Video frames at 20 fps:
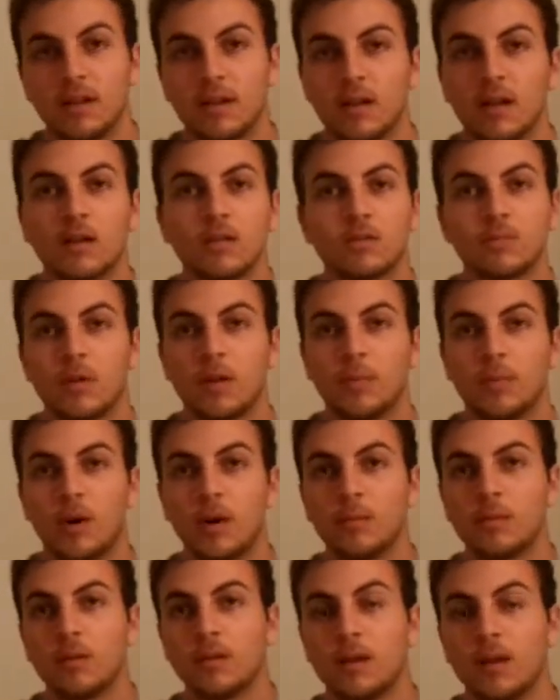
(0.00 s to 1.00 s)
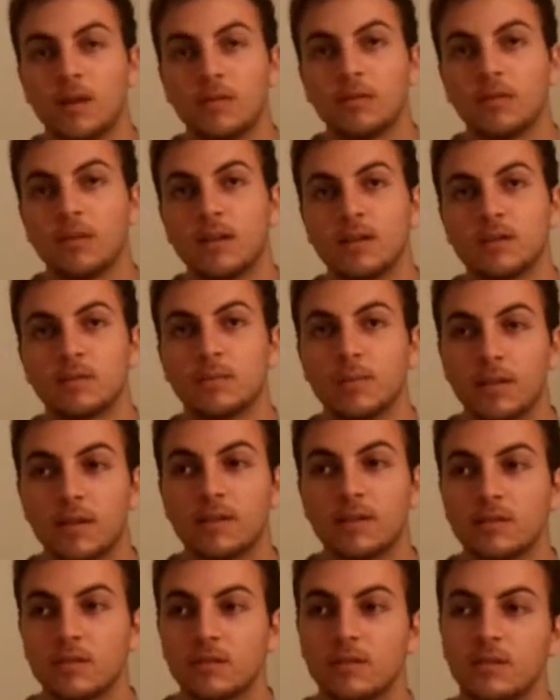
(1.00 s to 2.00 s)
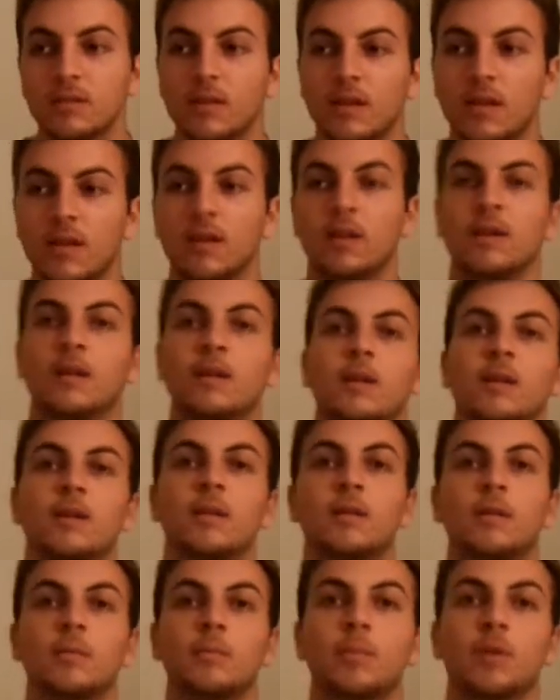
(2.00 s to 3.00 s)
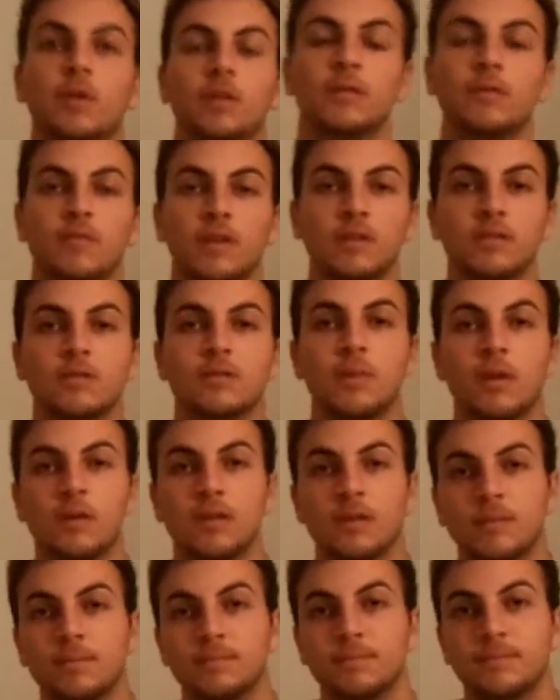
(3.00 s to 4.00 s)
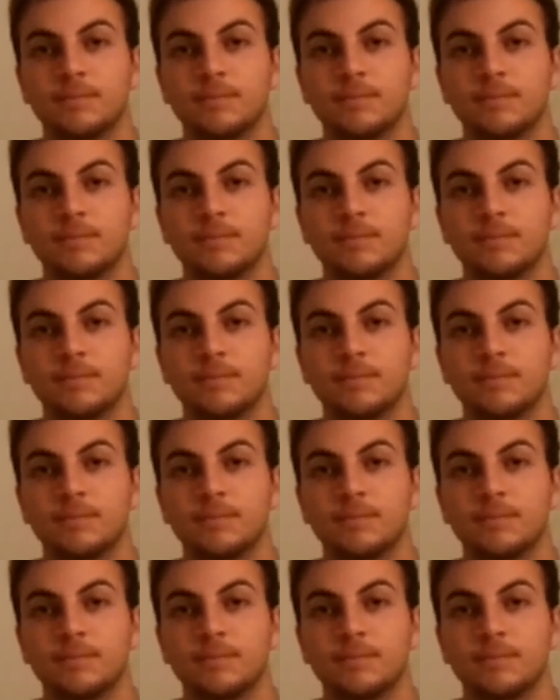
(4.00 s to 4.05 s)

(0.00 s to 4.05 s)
Get a small apartment, have a nice place. but invest the money.